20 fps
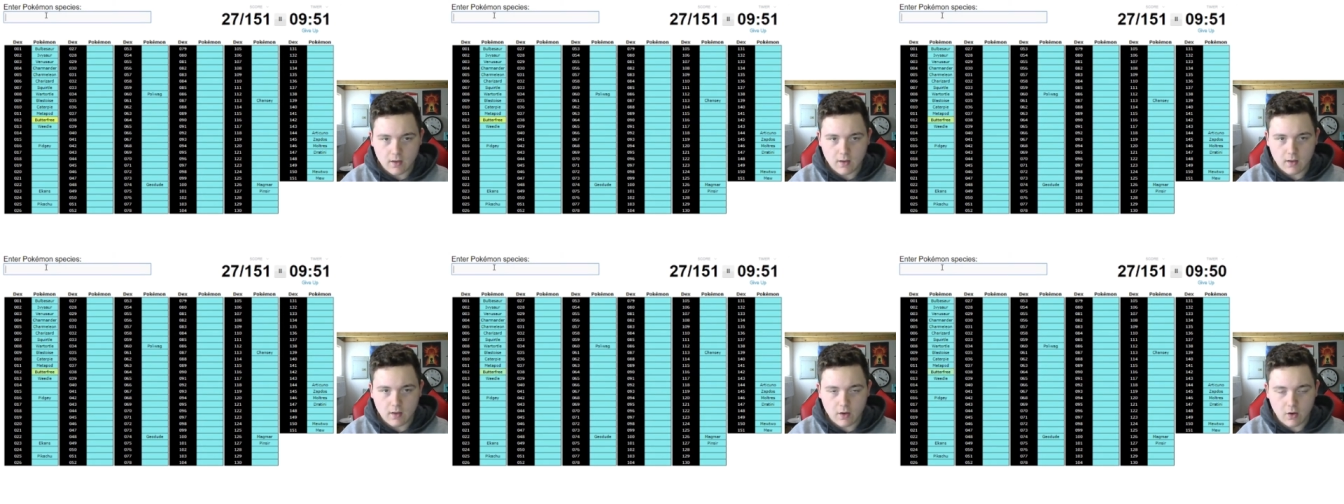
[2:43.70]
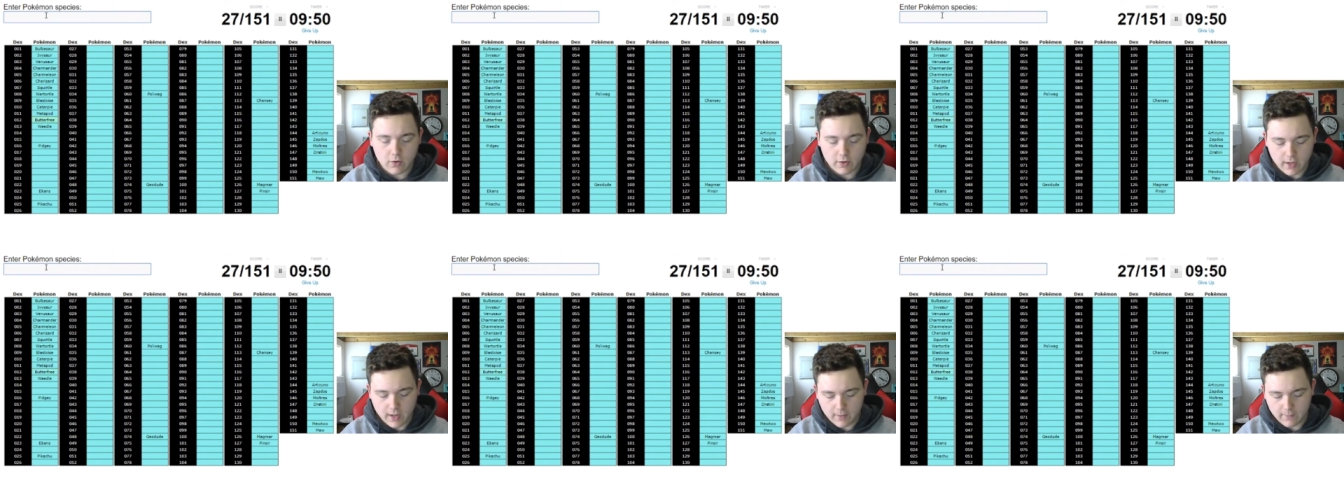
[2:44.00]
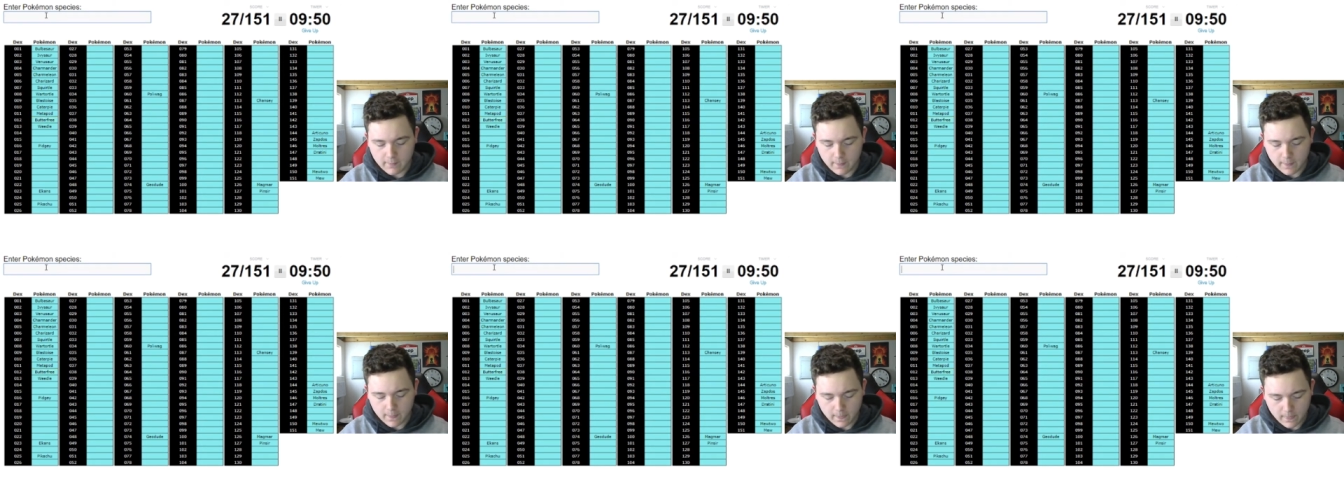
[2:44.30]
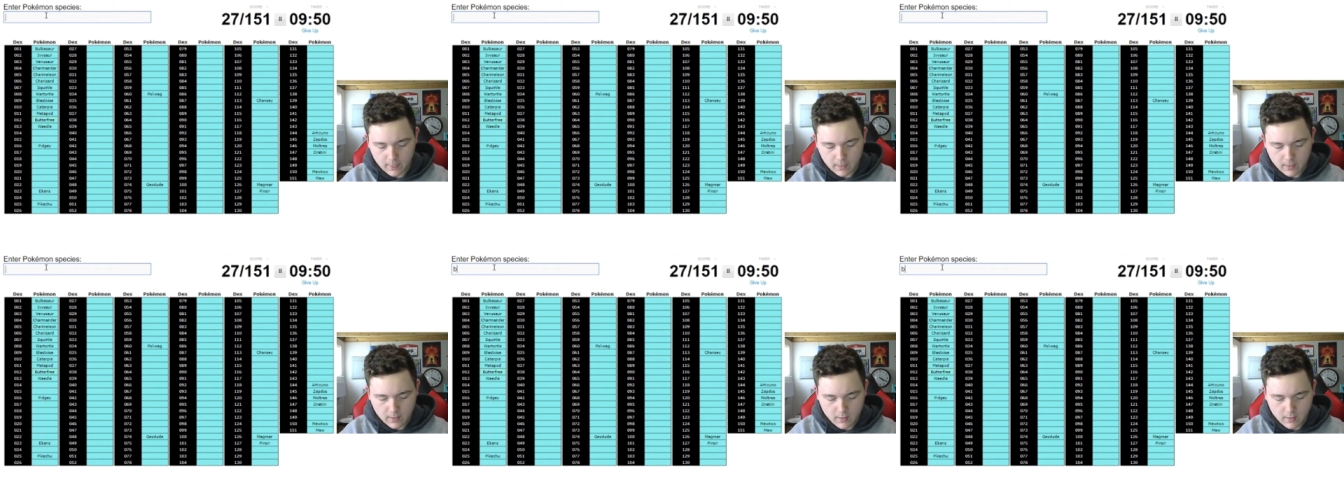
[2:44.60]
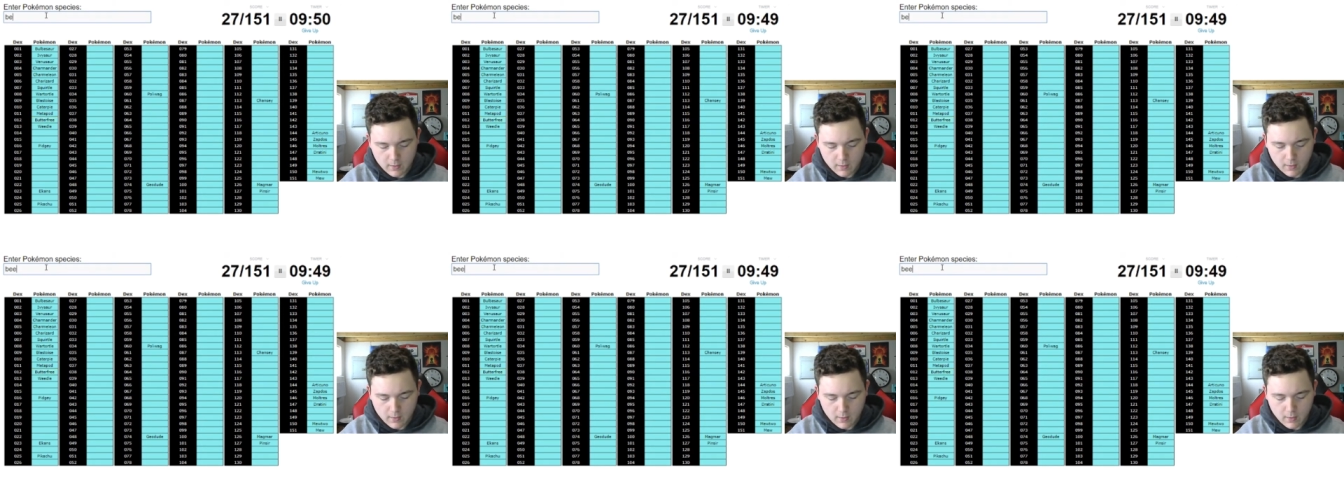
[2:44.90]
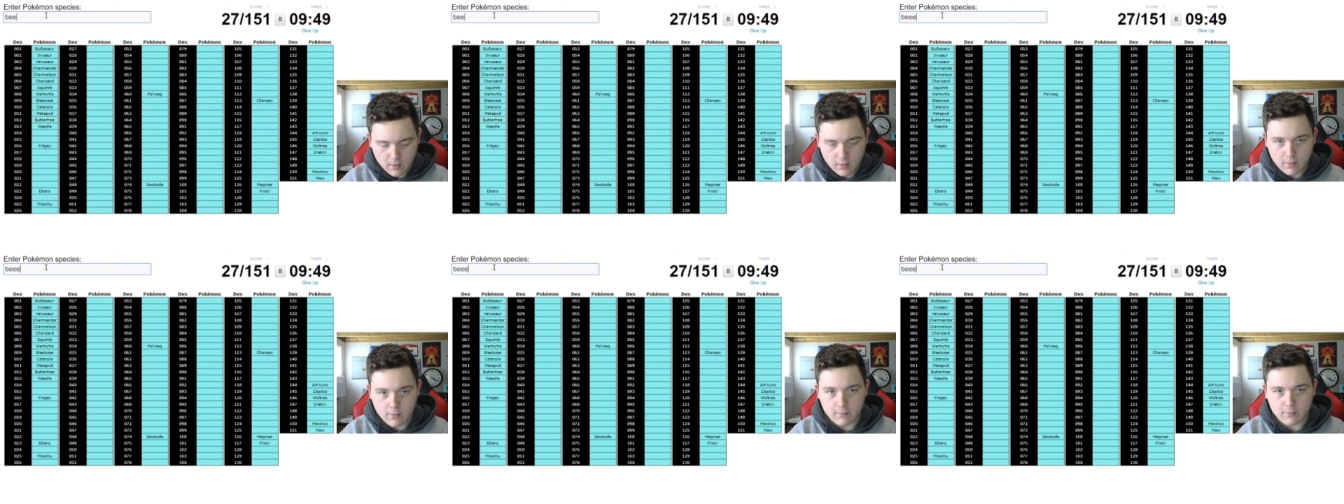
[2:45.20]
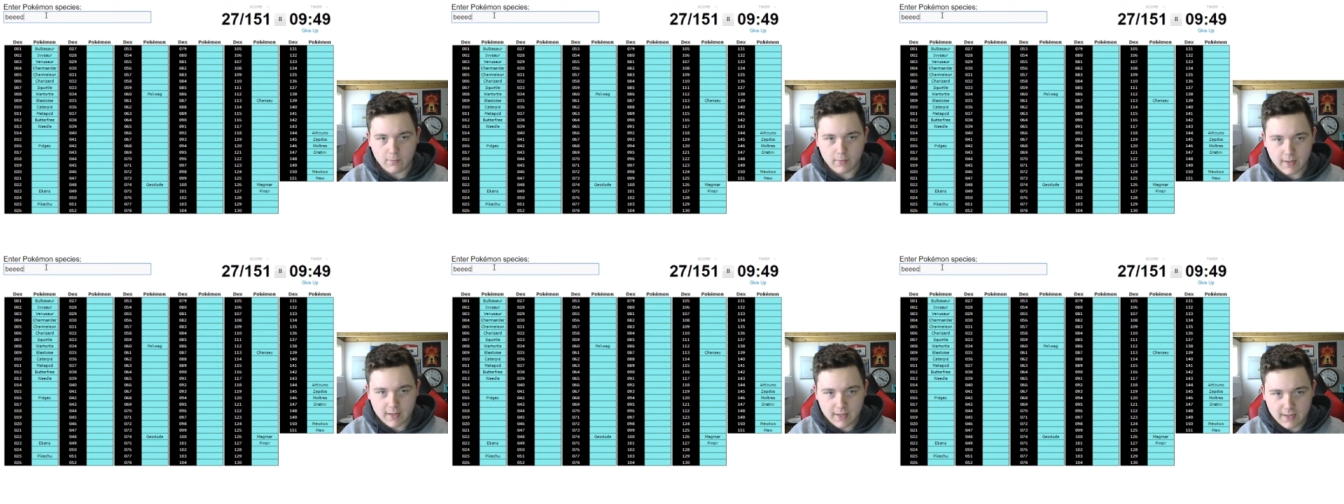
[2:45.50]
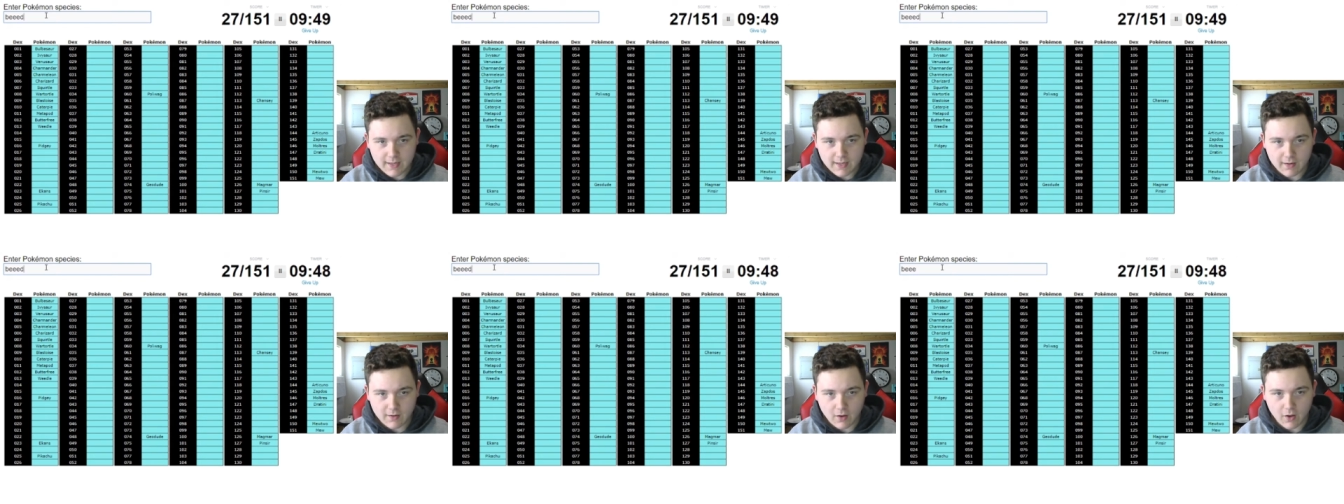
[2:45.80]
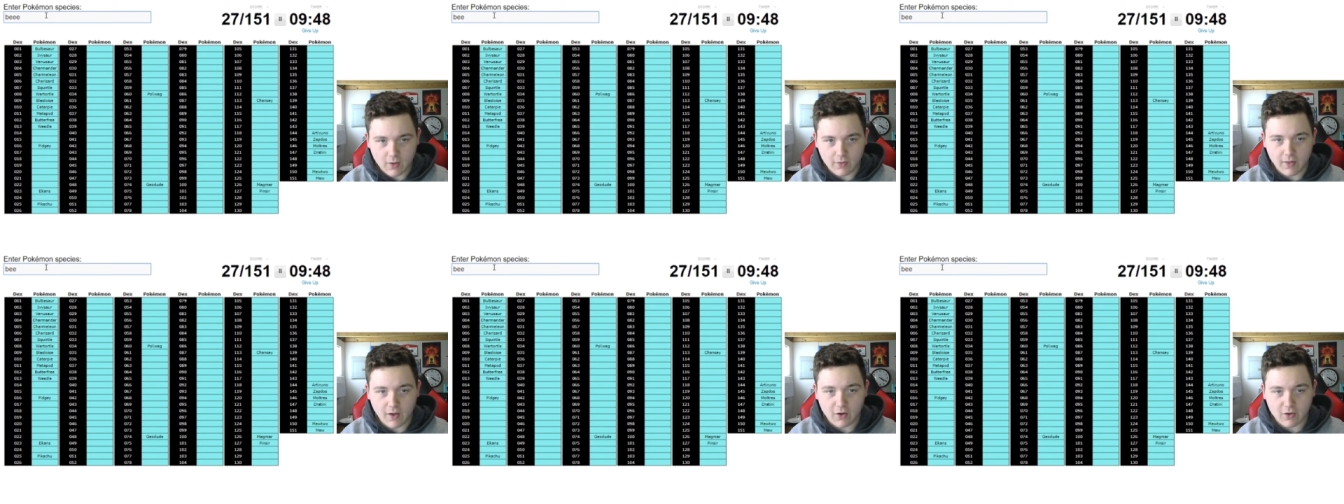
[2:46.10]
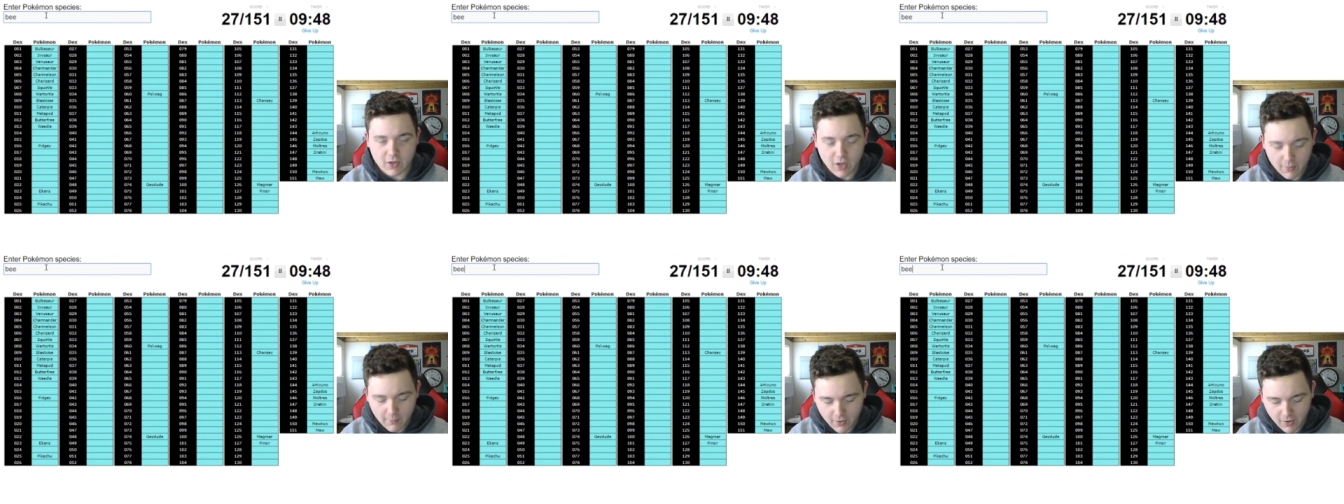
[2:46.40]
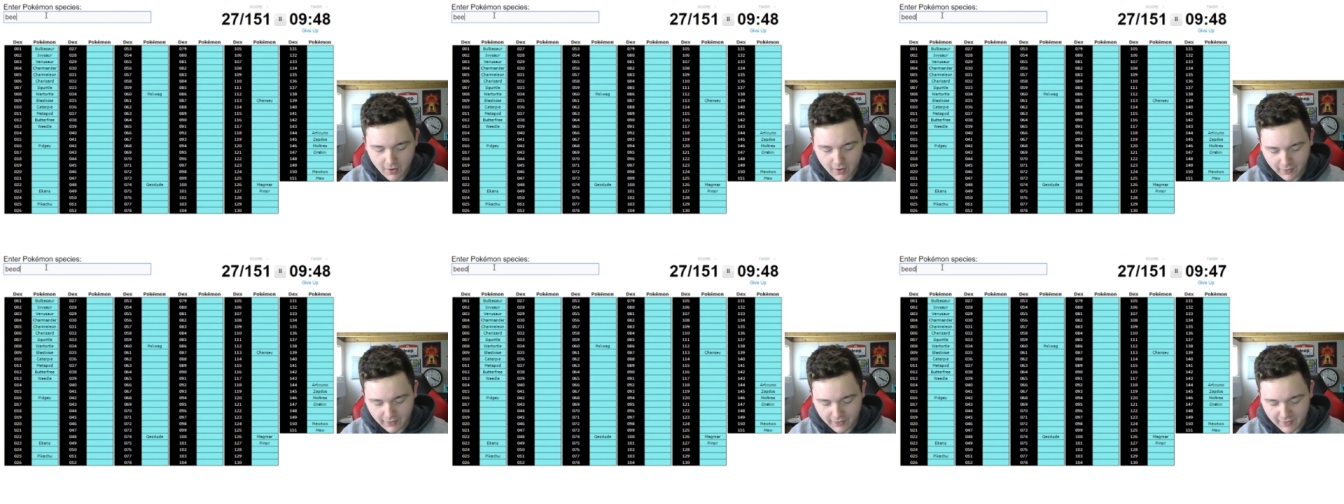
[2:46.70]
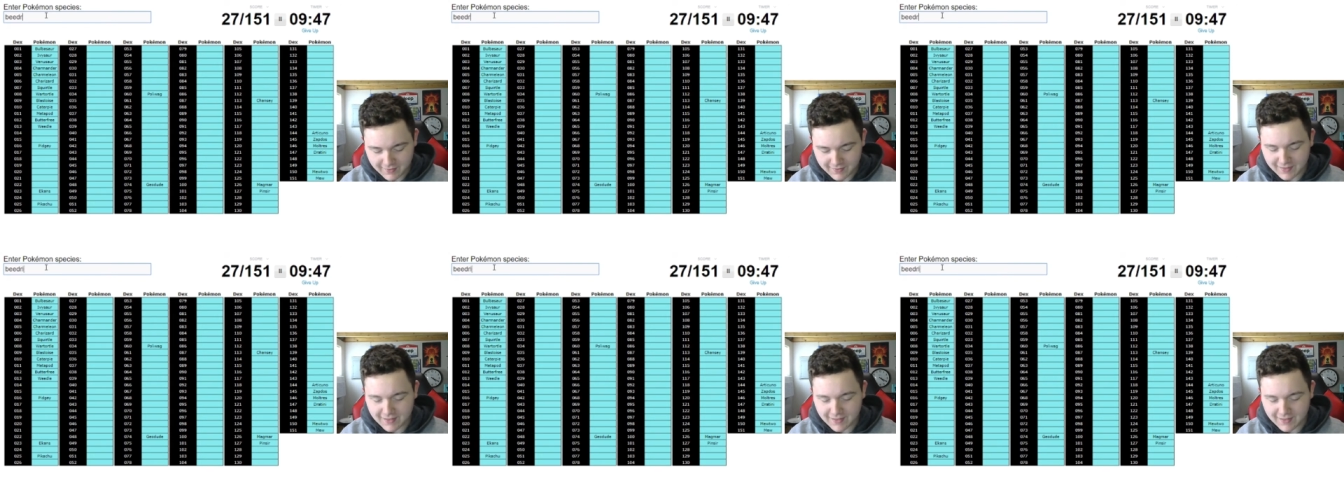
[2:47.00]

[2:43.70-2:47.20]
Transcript: Okay. No, come on.